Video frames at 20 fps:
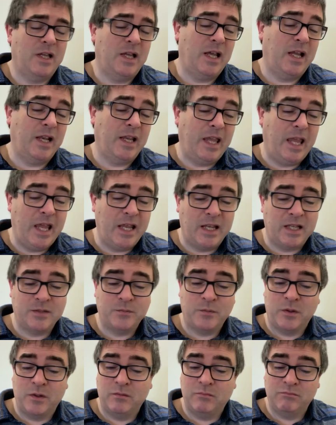And again,
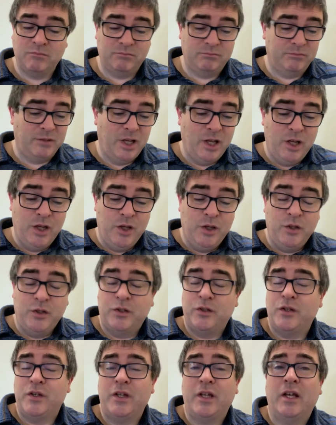as
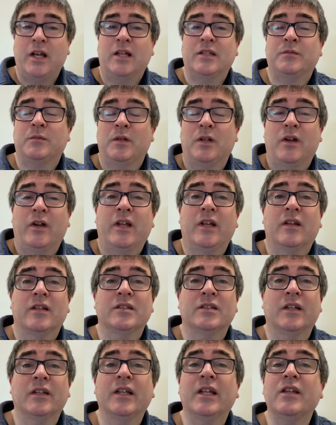we're learning on a
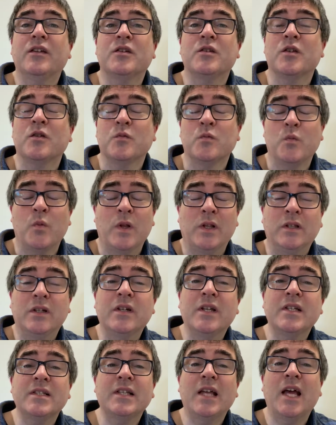Sunday, there's those
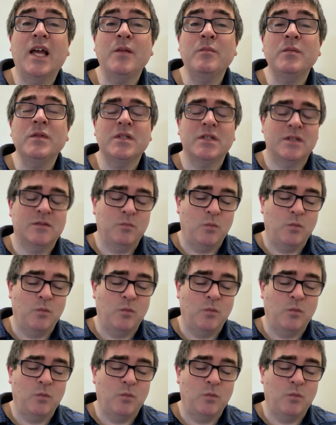wilderness times,